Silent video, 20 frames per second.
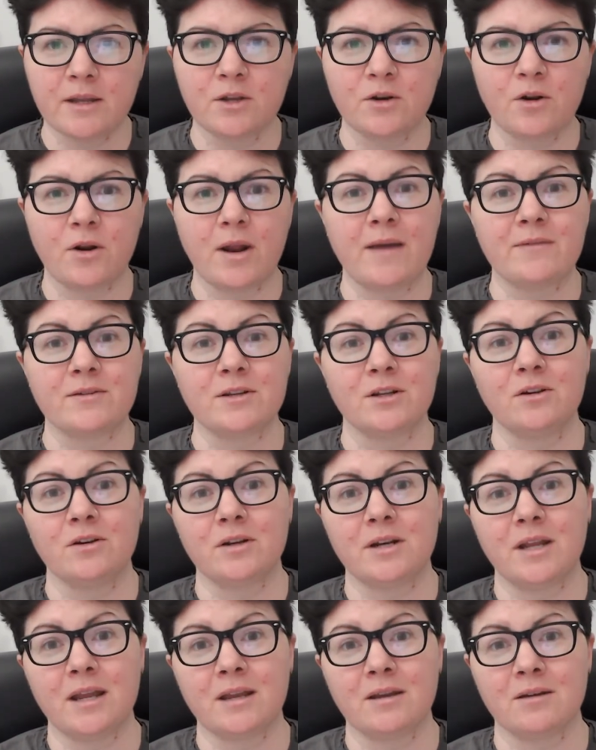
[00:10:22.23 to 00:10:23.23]
You don't have to look
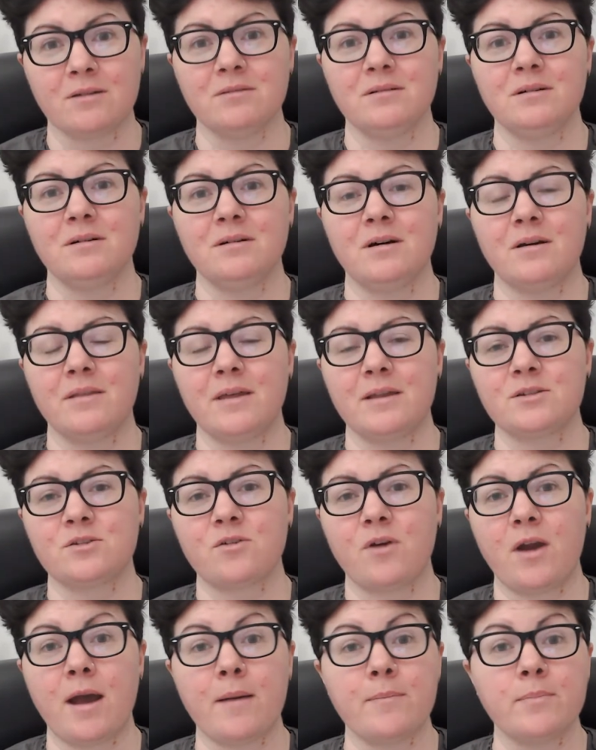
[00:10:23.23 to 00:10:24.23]
at it and go, oh, that's
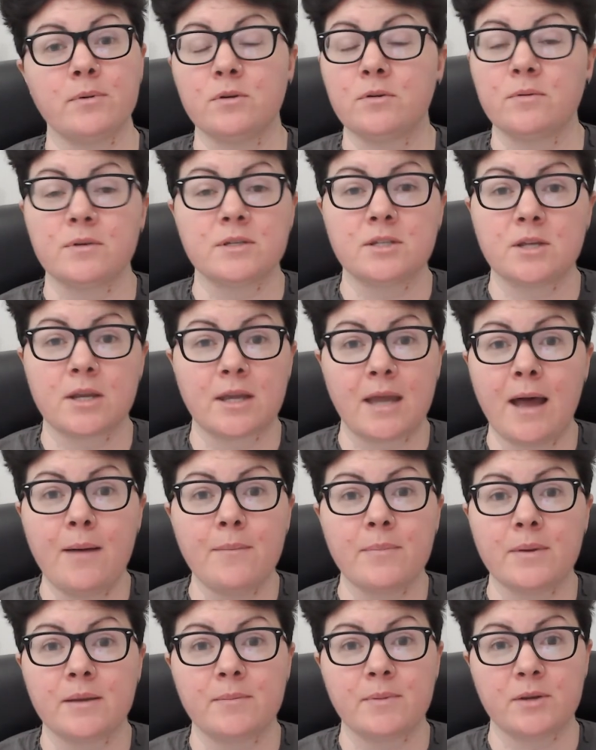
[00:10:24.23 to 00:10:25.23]
crap, because there can't
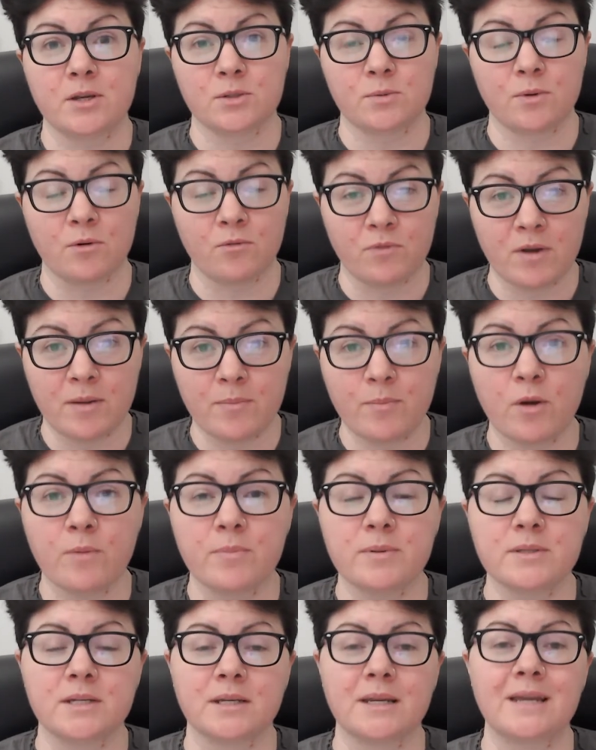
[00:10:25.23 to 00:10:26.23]
be, because we're
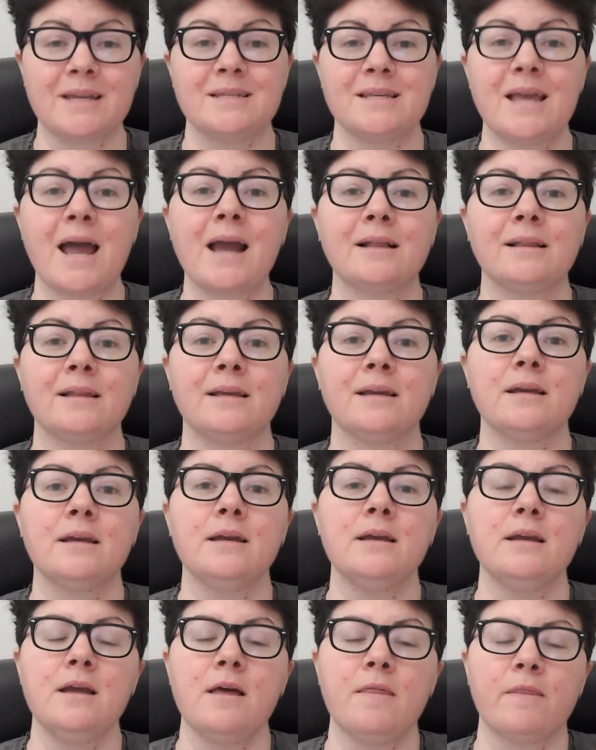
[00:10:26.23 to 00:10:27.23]
repurposing exactly
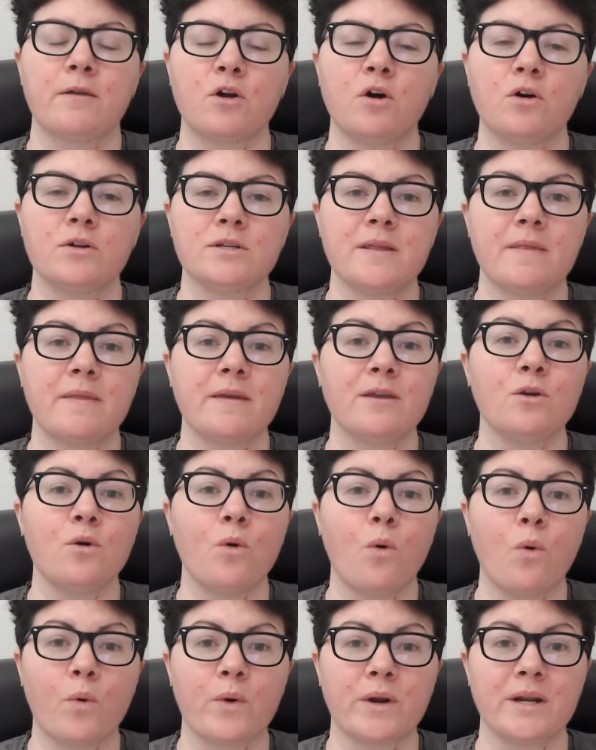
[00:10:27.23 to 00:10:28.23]
the content that you
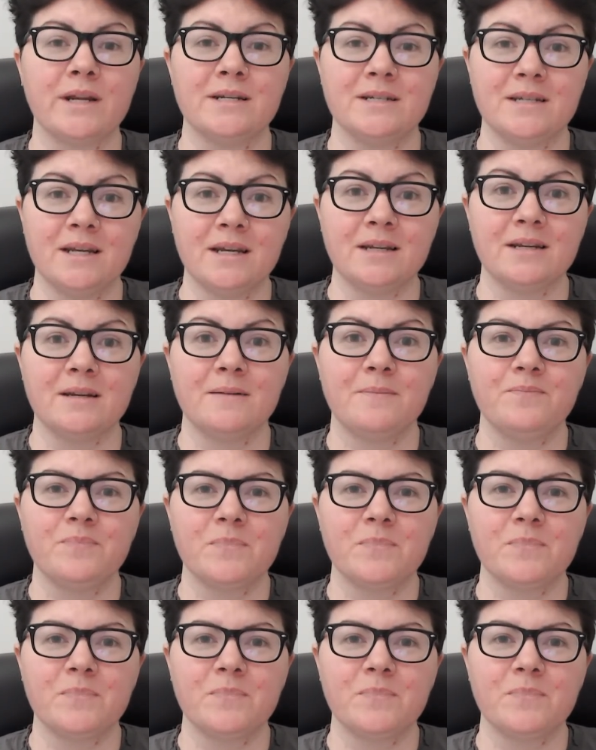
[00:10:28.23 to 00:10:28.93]
already did.